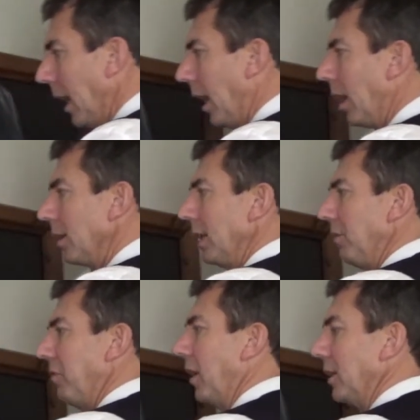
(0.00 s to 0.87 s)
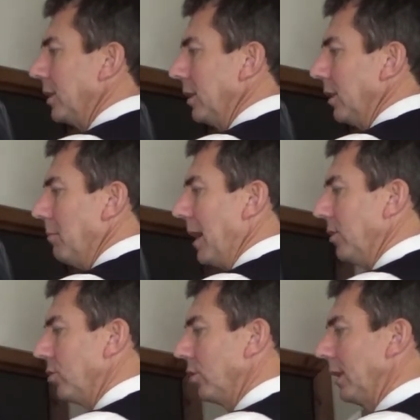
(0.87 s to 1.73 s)
Are they fighting the
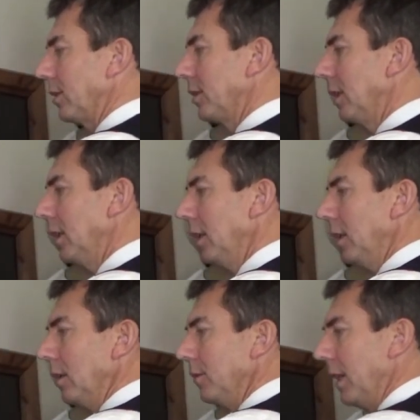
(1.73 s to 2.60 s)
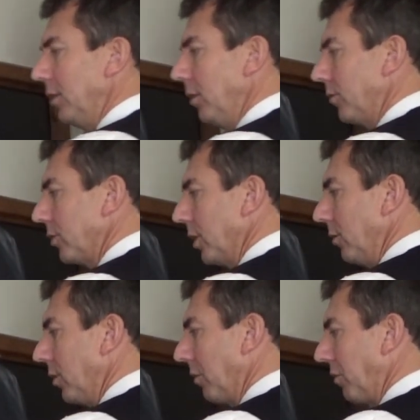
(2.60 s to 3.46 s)
metrics? Then
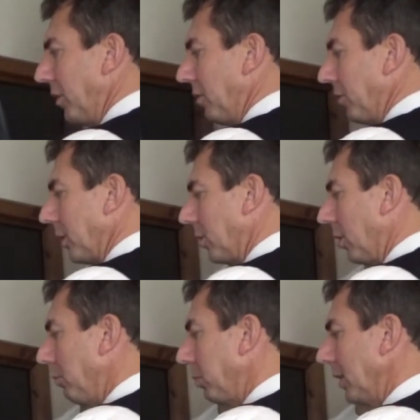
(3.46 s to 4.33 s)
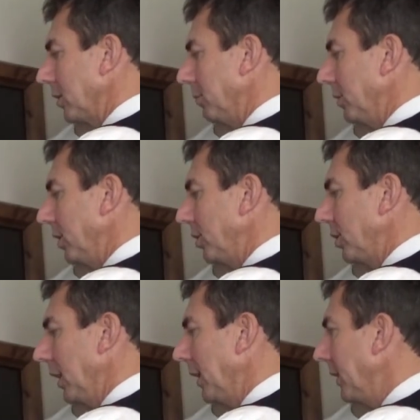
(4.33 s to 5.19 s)
you've got a feel for the complex
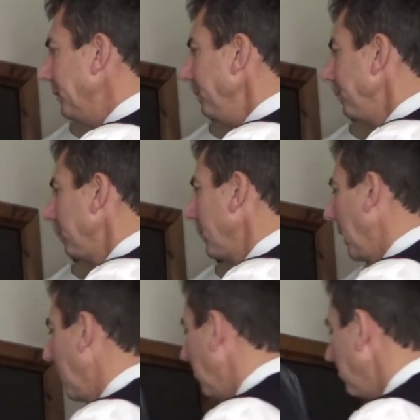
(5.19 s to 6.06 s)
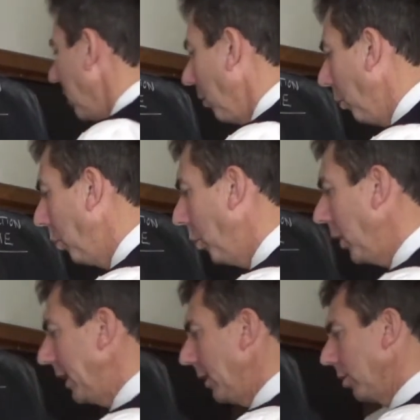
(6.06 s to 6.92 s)
positioning.
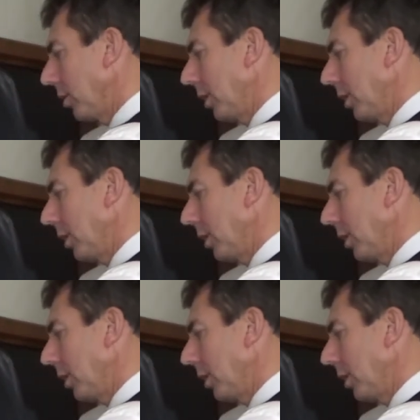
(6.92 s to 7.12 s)
We look